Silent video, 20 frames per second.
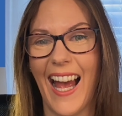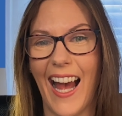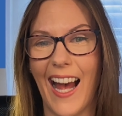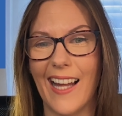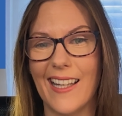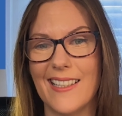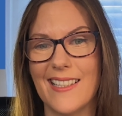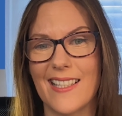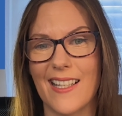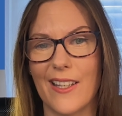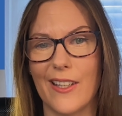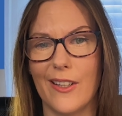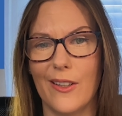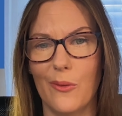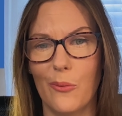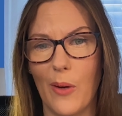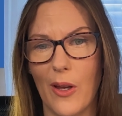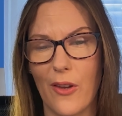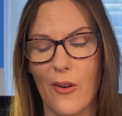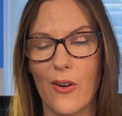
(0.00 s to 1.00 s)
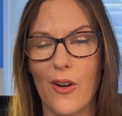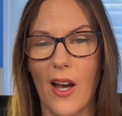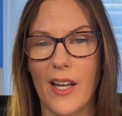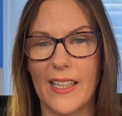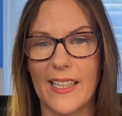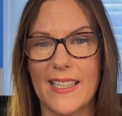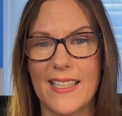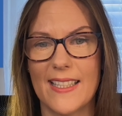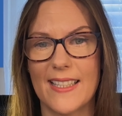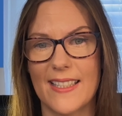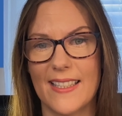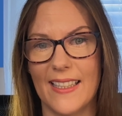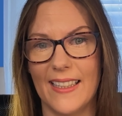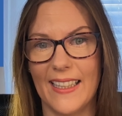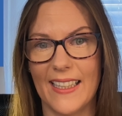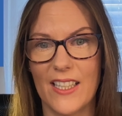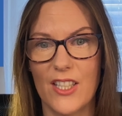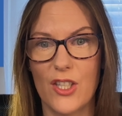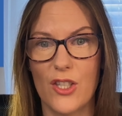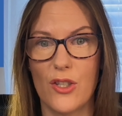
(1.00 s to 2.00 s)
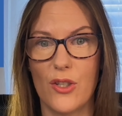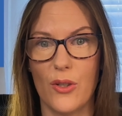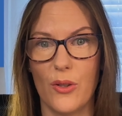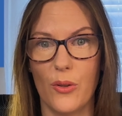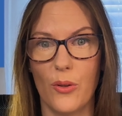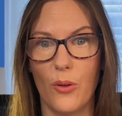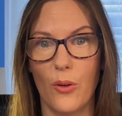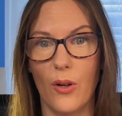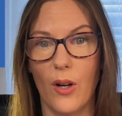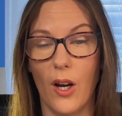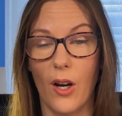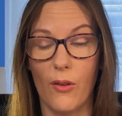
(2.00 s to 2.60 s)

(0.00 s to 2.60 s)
and whether or not it's linked to